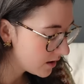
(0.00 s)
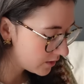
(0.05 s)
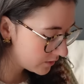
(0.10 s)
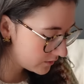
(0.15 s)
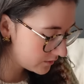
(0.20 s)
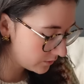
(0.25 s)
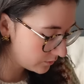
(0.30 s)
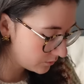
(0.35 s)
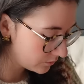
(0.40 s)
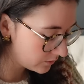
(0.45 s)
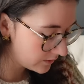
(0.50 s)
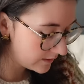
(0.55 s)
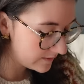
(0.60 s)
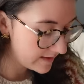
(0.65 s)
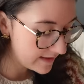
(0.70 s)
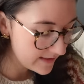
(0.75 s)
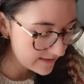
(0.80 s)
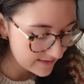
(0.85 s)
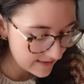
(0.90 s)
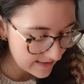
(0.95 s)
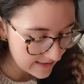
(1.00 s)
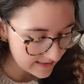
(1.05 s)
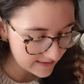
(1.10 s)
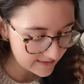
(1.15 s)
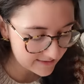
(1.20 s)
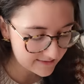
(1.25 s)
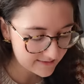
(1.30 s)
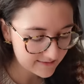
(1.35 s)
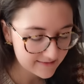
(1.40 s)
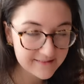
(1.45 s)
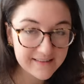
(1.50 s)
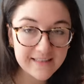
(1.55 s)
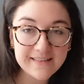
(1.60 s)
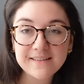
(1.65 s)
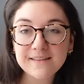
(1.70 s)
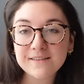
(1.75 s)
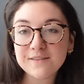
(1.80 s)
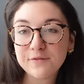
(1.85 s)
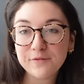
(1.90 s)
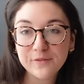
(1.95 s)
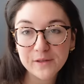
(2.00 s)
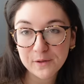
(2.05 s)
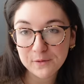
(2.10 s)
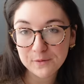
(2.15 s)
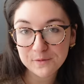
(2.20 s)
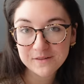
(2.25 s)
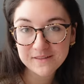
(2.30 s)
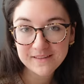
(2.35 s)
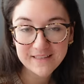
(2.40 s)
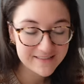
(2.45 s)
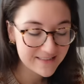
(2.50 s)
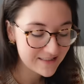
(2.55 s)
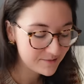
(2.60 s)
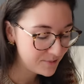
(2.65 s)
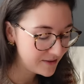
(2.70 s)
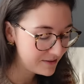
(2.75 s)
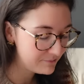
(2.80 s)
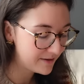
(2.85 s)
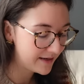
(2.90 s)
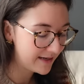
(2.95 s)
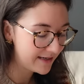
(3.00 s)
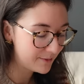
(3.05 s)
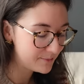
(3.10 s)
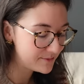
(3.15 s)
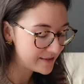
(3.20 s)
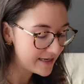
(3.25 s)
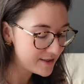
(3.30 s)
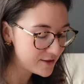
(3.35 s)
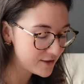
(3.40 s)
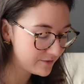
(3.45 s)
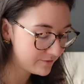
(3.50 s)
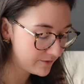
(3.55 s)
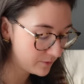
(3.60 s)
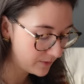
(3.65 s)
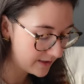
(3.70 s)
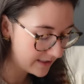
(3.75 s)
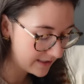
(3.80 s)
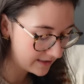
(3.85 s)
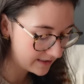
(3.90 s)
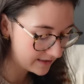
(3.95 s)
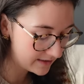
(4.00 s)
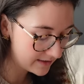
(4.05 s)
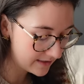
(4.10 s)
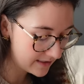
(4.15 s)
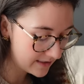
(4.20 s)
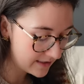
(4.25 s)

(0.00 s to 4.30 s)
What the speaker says: So this is flown. This has been my obsession of the week.